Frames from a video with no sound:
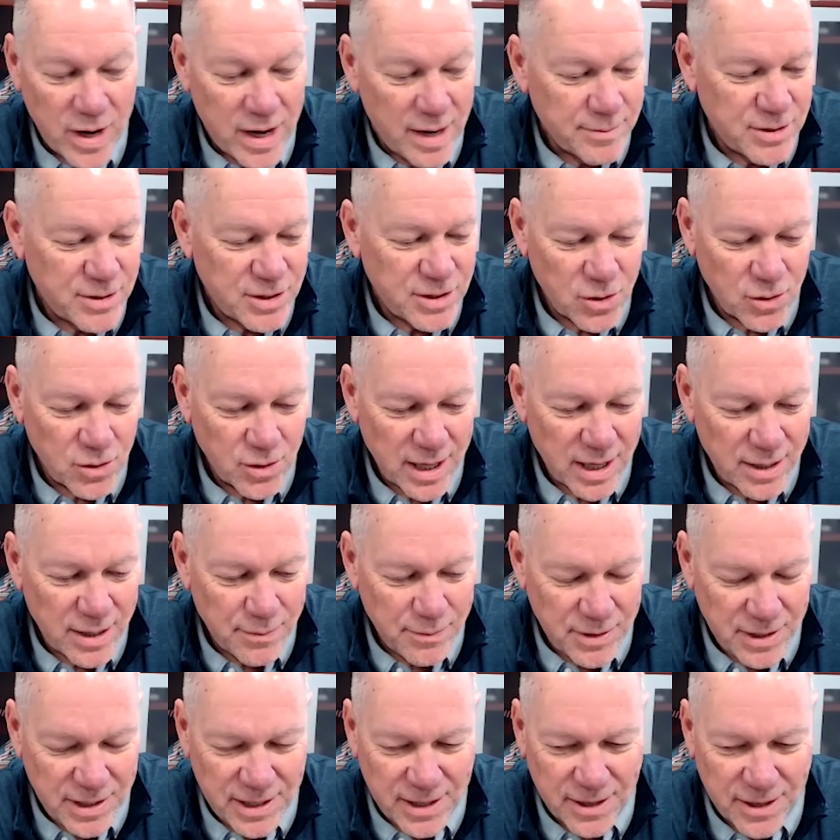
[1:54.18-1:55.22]
I'm so glad to
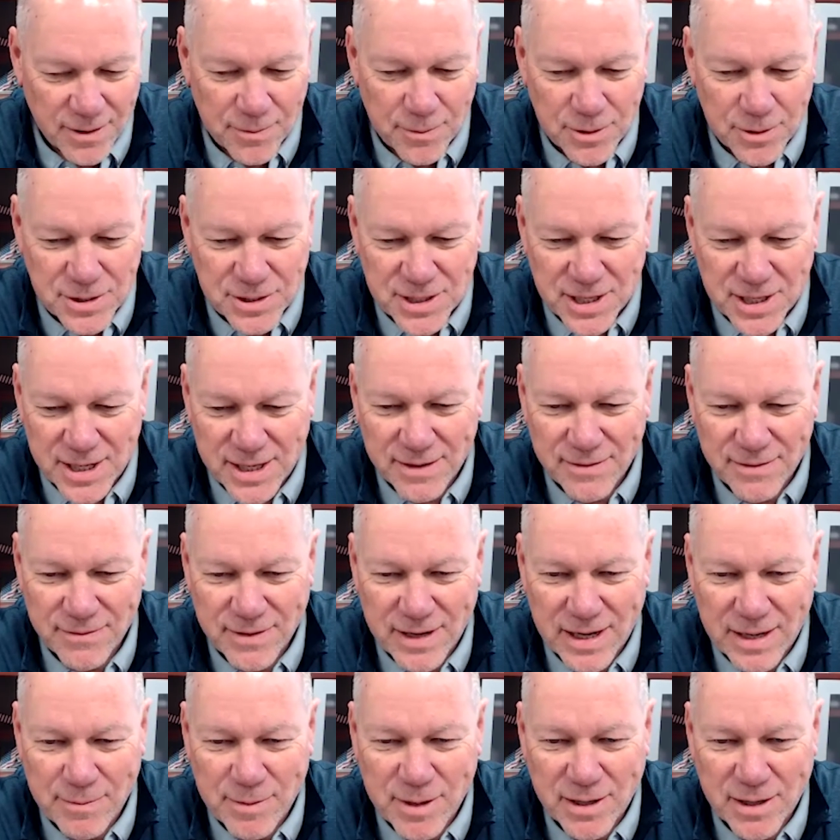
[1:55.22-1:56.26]
be here. Appreciate you
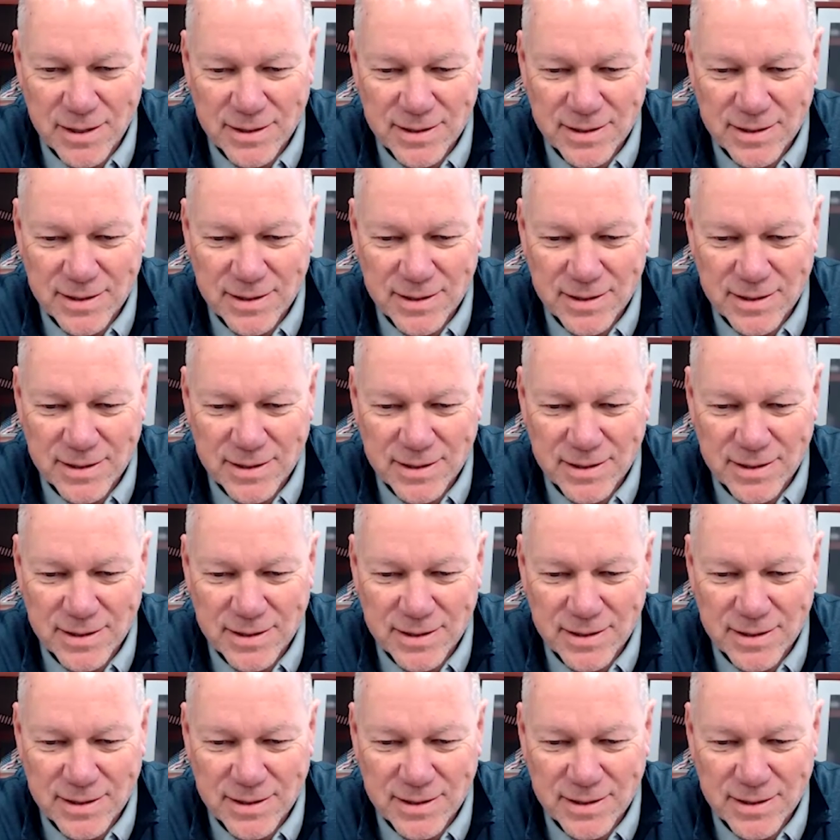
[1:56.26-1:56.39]
inviting me on